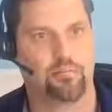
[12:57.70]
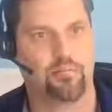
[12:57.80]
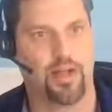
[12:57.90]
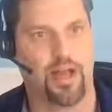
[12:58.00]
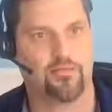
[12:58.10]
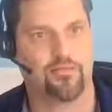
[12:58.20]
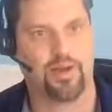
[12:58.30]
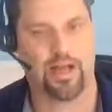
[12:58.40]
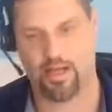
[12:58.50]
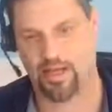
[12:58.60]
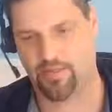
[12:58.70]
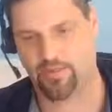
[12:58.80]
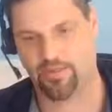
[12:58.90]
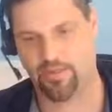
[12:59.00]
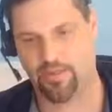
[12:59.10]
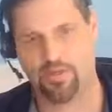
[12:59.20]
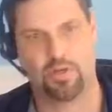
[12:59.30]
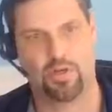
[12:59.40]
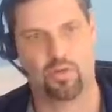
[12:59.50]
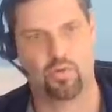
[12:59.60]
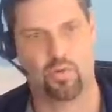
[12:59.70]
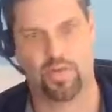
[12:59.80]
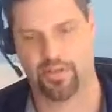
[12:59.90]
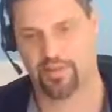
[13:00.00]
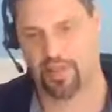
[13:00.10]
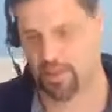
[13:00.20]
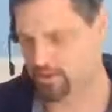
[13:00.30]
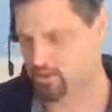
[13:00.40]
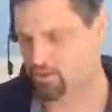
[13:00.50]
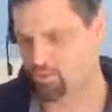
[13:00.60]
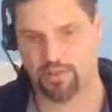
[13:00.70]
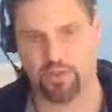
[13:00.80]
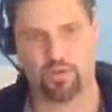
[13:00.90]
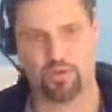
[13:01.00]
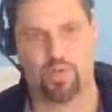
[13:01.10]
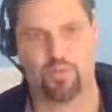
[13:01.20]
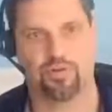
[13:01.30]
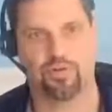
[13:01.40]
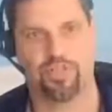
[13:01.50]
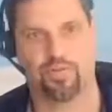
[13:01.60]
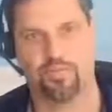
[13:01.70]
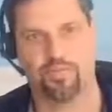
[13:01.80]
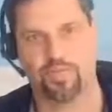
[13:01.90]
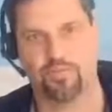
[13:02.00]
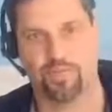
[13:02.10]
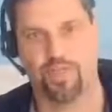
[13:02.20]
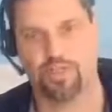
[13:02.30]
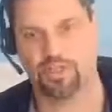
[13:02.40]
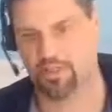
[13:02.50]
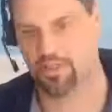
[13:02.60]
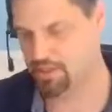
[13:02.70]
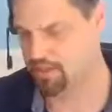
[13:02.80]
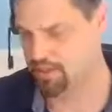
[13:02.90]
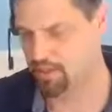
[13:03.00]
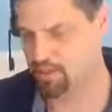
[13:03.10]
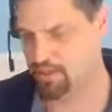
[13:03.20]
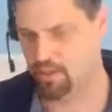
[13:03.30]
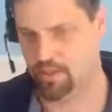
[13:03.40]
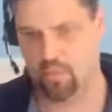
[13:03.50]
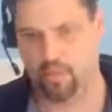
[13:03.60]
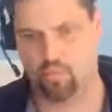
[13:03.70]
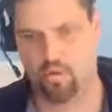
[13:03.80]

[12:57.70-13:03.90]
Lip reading: MAD 5 with a 220% participation and a